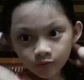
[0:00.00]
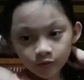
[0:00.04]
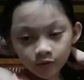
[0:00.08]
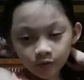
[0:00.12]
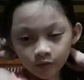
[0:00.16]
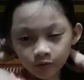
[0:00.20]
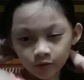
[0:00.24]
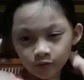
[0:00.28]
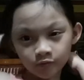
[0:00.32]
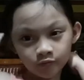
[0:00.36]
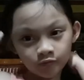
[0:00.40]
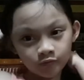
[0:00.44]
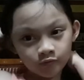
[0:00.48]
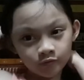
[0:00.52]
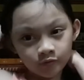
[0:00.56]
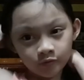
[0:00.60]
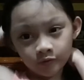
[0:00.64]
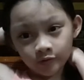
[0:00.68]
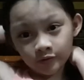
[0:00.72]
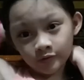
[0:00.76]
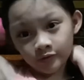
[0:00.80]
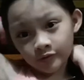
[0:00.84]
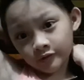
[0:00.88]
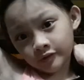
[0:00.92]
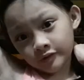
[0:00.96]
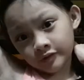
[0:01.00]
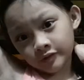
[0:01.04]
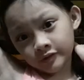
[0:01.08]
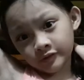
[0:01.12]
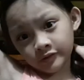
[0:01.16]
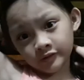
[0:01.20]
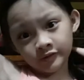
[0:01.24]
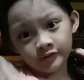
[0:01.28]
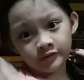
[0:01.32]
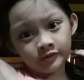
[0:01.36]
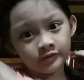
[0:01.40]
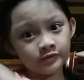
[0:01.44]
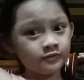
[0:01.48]
If we
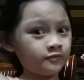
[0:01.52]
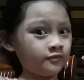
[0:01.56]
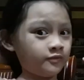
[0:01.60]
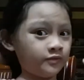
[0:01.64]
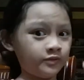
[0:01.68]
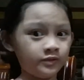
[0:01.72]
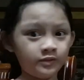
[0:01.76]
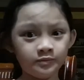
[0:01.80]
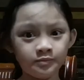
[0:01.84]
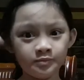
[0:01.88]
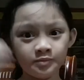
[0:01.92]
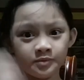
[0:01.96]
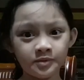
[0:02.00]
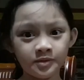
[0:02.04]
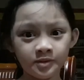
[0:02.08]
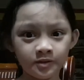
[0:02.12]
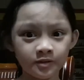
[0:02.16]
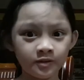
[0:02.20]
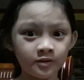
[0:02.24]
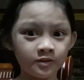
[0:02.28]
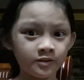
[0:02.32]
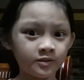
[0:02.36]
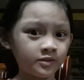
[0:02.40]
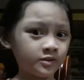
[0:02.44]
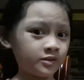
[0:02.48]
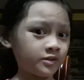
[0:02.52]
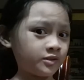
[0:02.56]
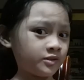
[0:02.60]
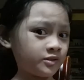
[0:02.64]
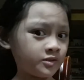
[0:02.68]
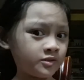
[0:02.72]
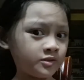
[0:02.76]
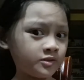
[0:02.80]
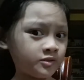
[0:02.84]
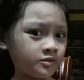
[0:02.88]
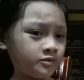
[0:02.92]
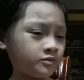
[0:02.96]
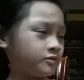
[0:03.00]
are Filipino
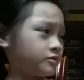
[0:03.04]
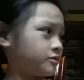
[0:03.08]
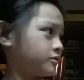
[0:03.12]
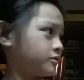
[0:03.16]
too.